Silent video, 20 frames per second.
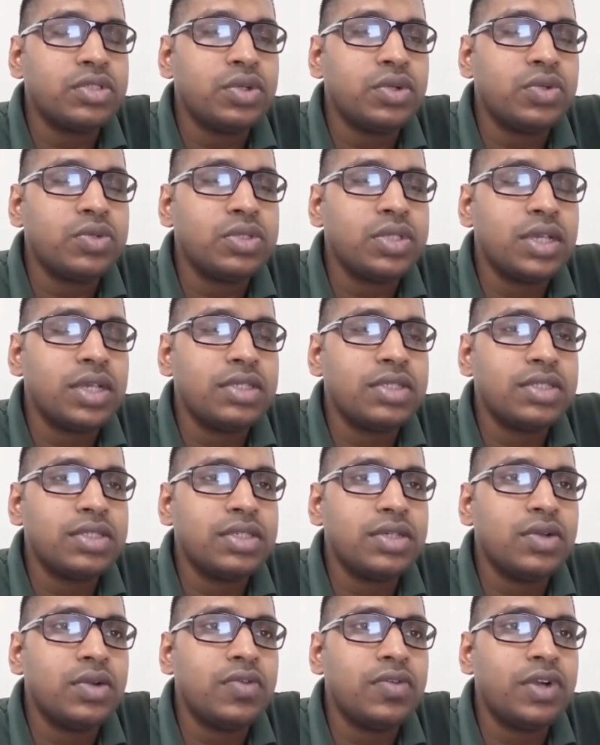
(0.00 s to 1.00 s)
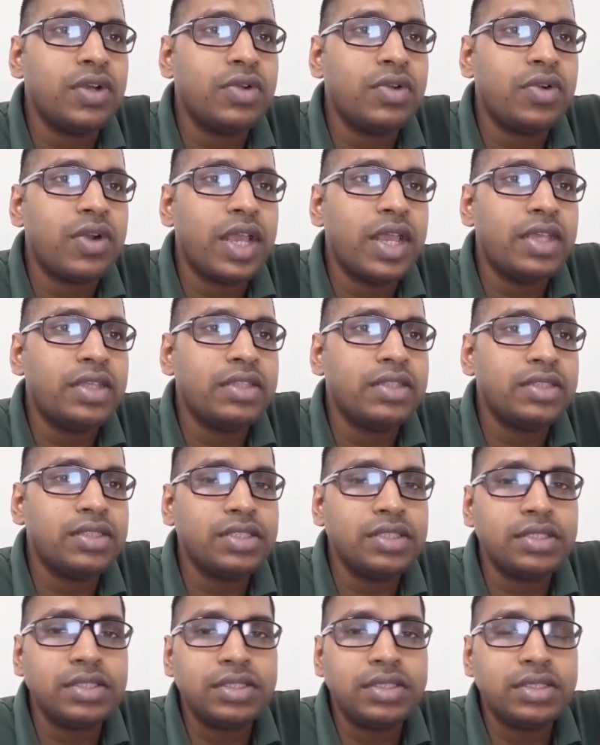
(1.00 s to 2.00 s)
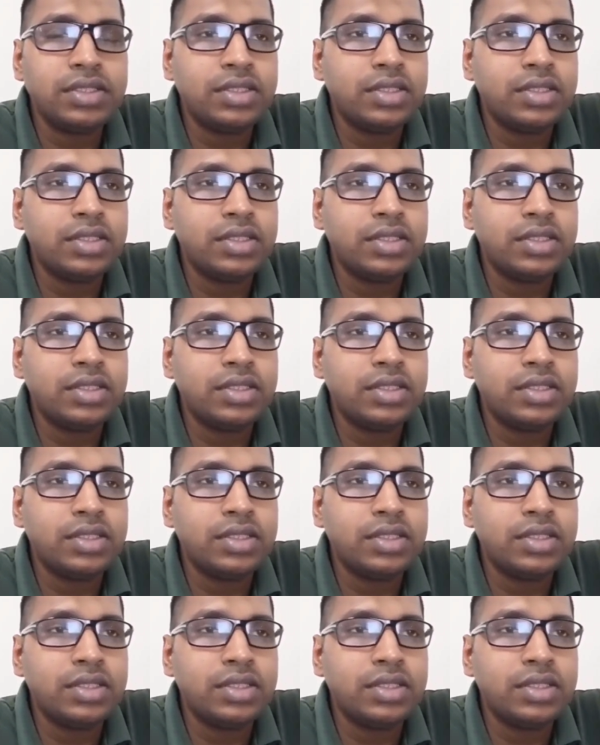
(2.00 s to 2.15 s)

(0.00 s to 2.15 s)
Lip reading: shows us the overall range,